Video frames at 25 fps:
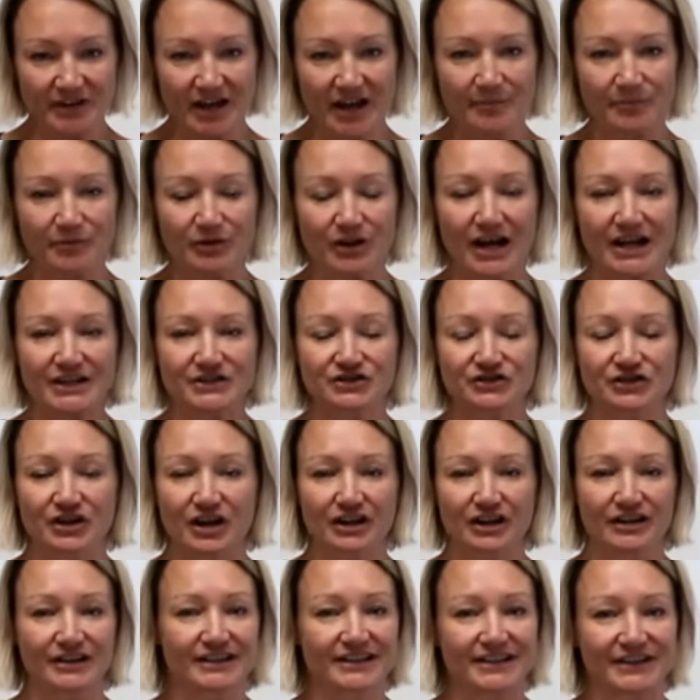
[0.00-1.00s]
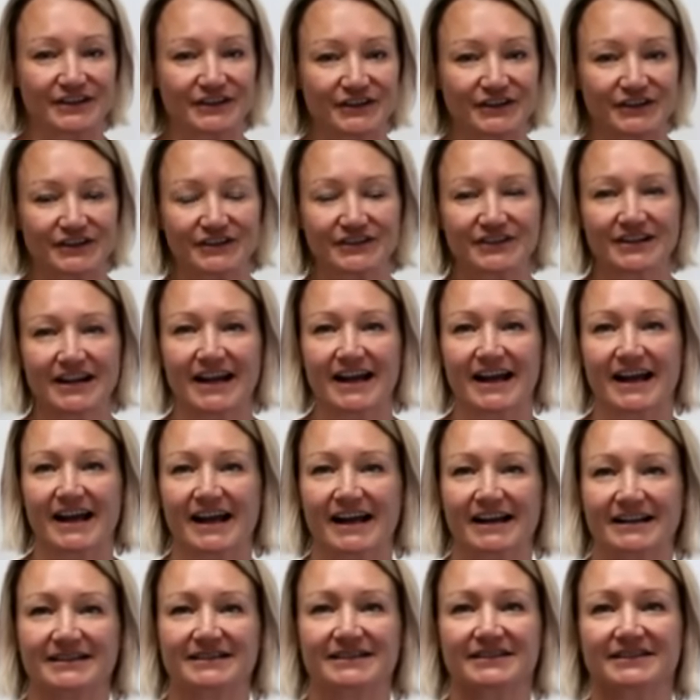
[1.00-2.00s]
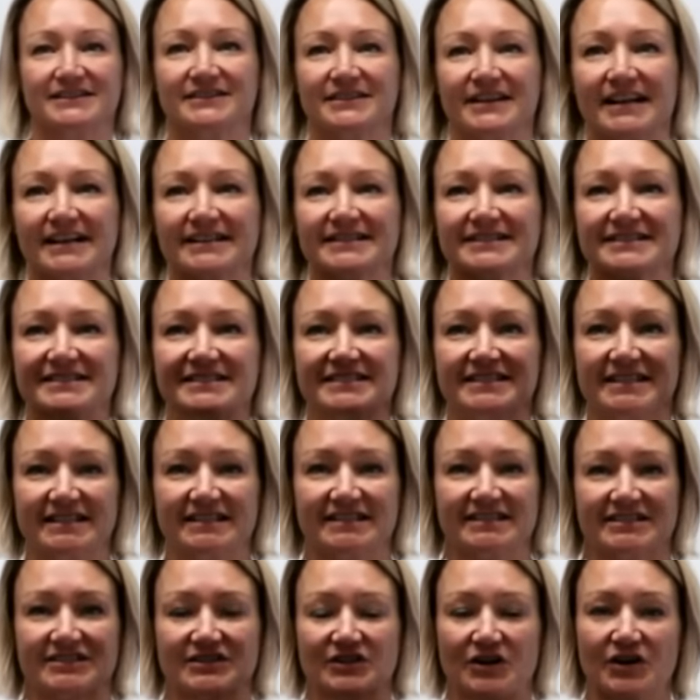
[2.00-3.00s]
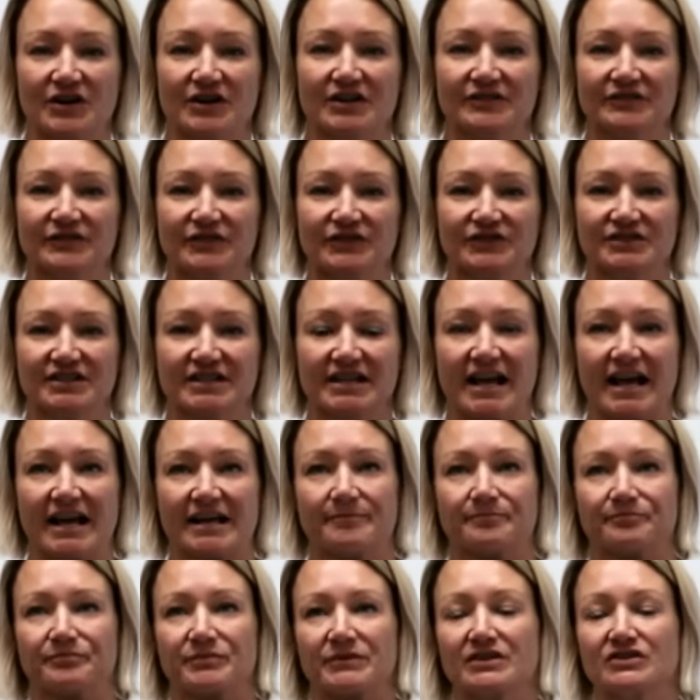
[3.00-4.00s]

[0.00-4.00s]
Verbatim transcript: I'm glad you're all here and let's get started for today.